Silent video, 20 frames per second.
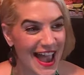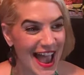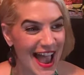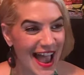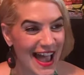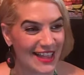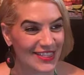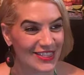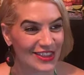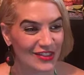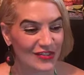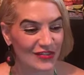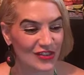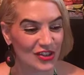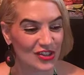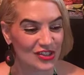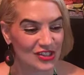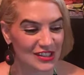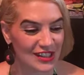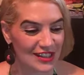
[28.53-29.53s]
and the
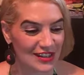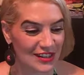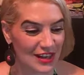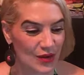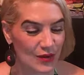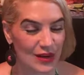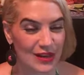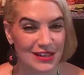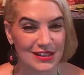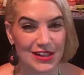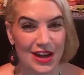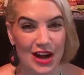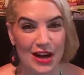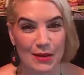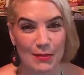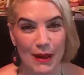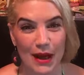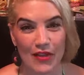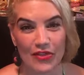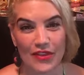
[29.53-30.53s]
first thing that I want to talk
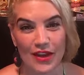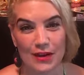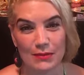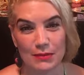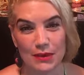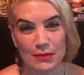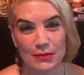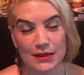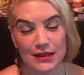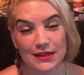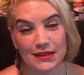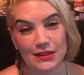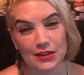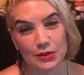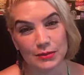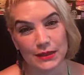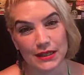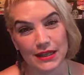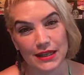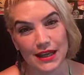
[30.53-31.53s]
about that may be a little
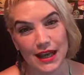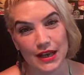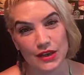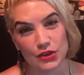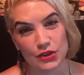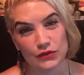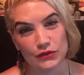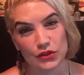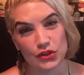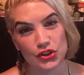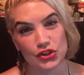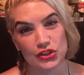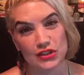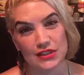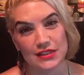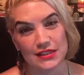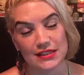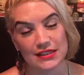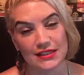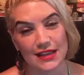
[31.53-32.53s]
bit controversial
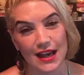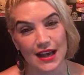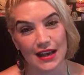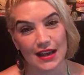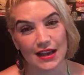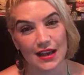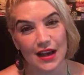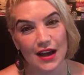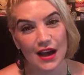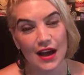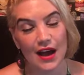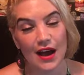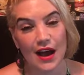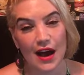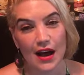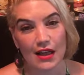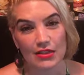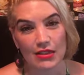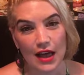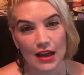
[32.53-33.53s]
is that
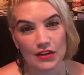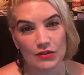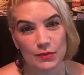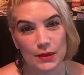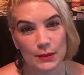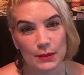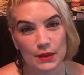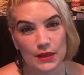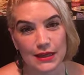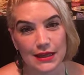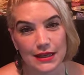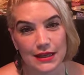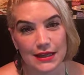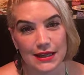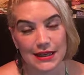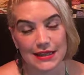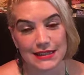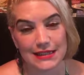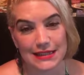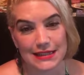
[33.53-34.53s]
a lot of people get
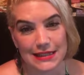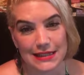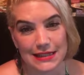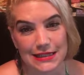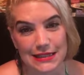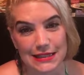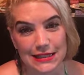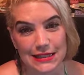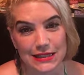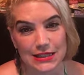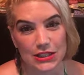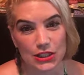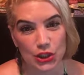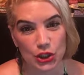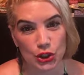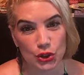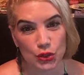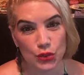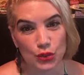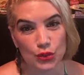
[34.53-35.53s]
addicted
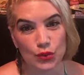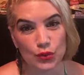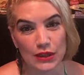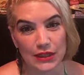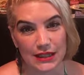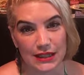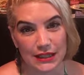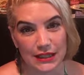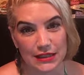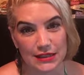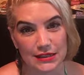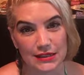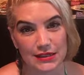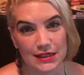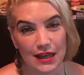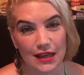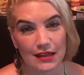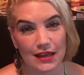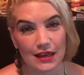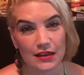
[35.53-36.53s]
to readings.
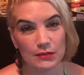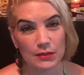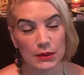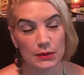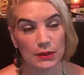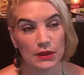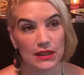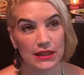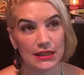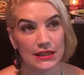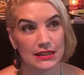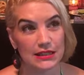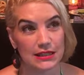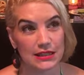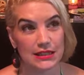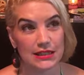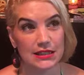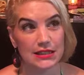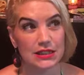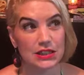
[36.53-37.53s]
A lot of people get
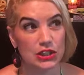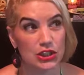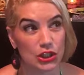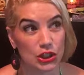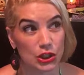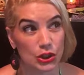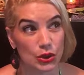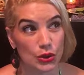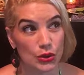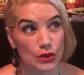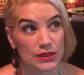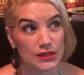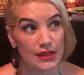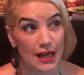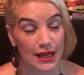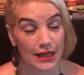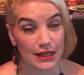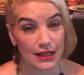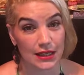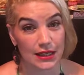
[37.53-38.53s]
addicted to
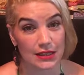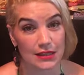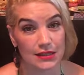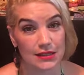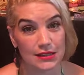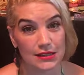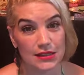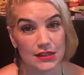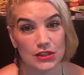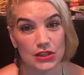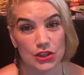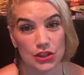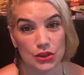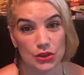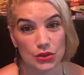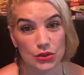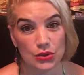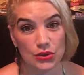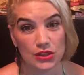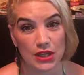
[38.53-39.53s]
psychics,
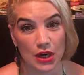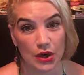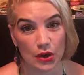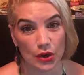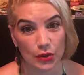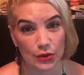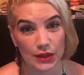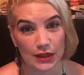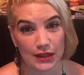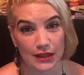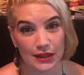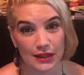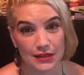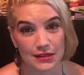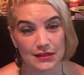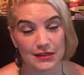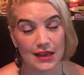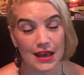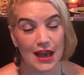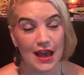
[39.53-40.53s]
to tarot
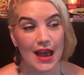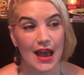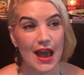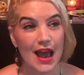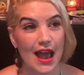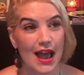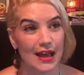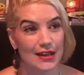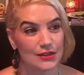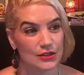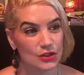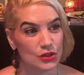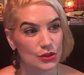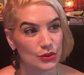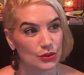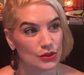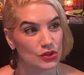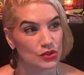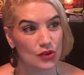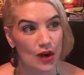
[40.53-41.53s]
readings, and to
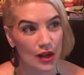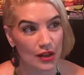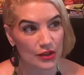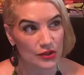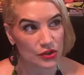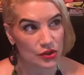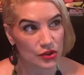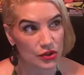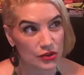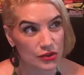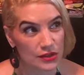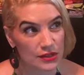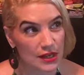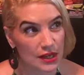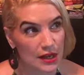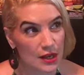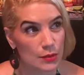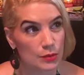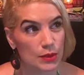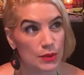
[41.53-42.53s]
astrologers.
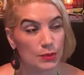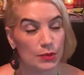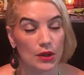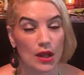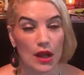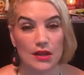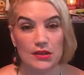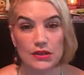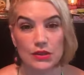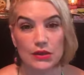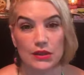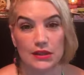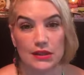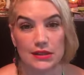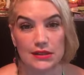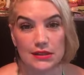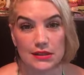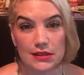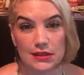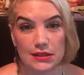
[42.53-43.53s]
People also get
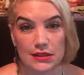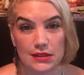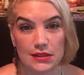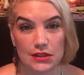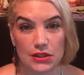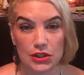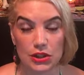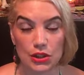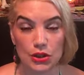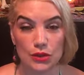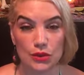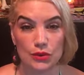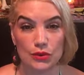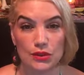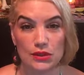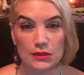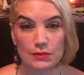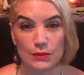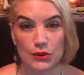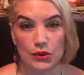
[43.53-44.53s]
addicted to
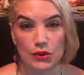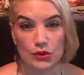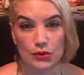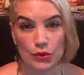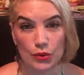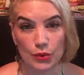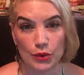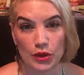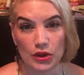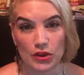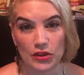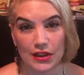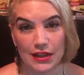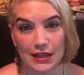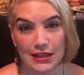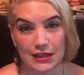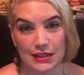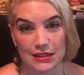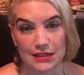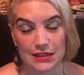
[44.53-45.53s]
spiritual work, they
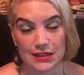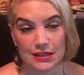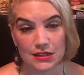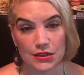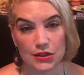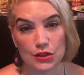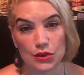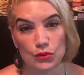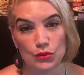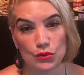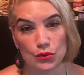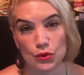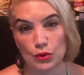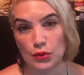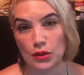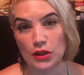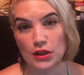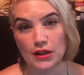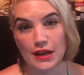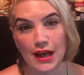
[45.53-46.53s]
get addicted to root
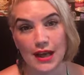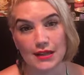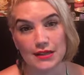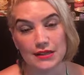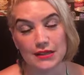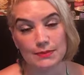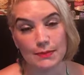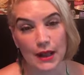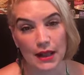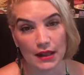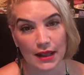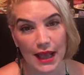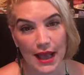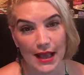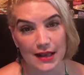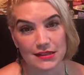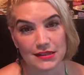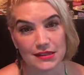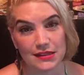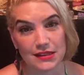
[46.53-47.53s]
work and spell
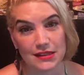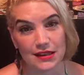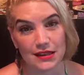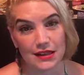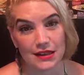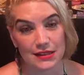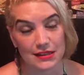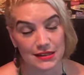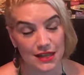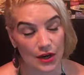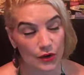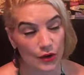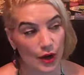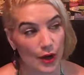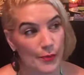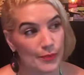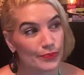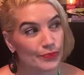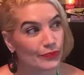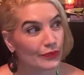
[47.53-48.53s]
casting,
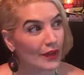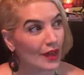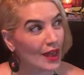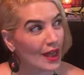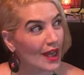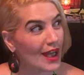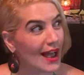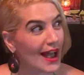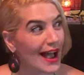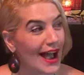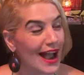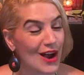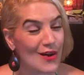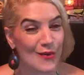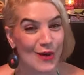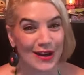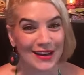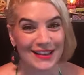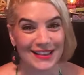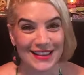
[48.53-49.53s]
etc. I
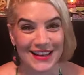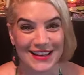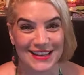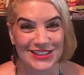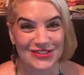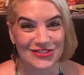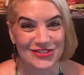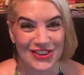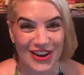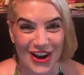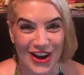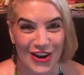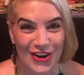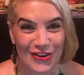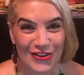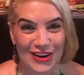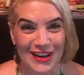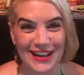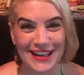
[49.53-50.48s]
want to let you know